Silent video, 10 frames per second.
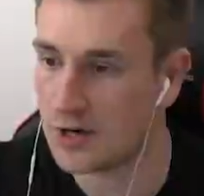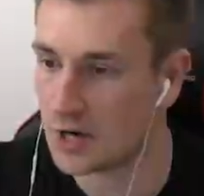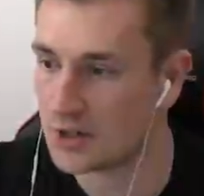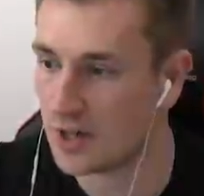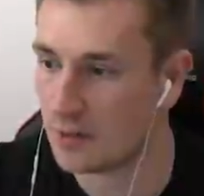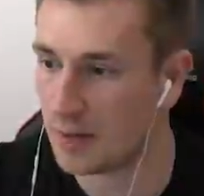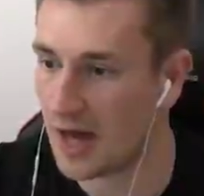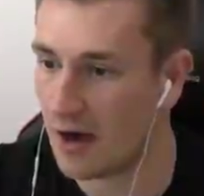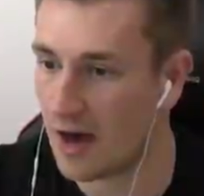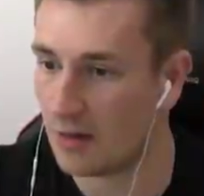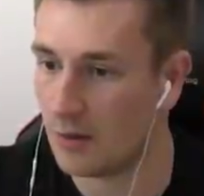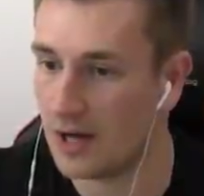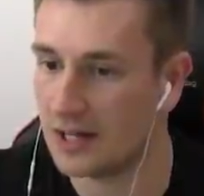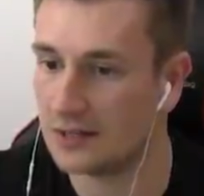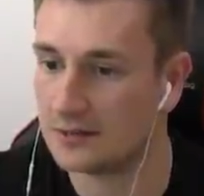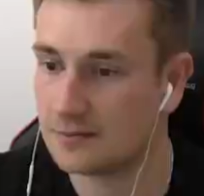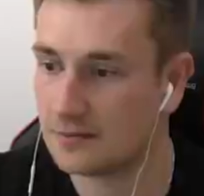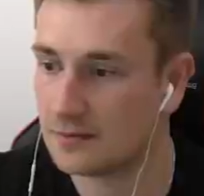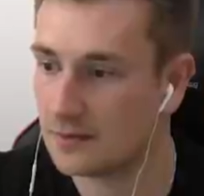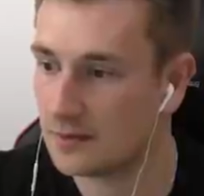I, I, blocked him, I, blocked, I blocked him, I blocked
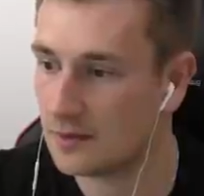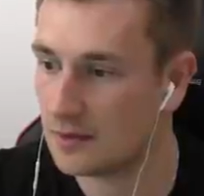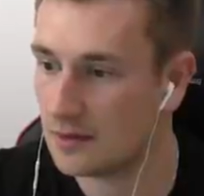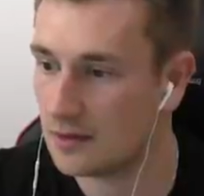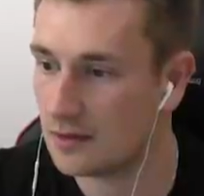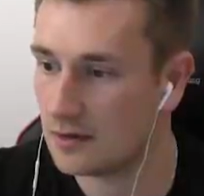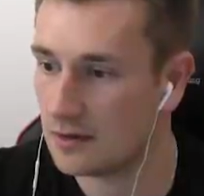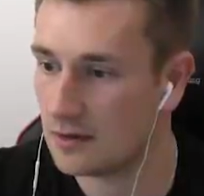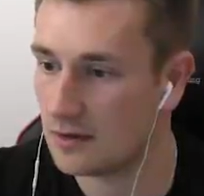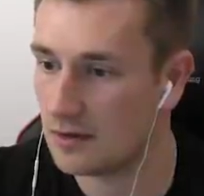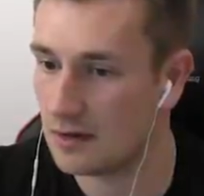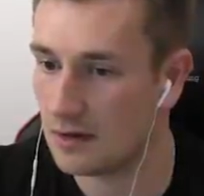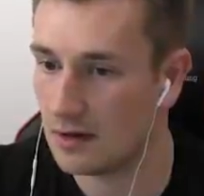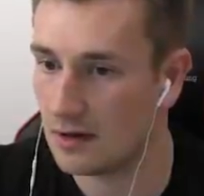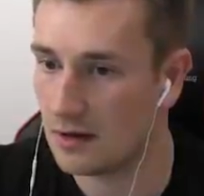him, I blocked him. I keep blocking him.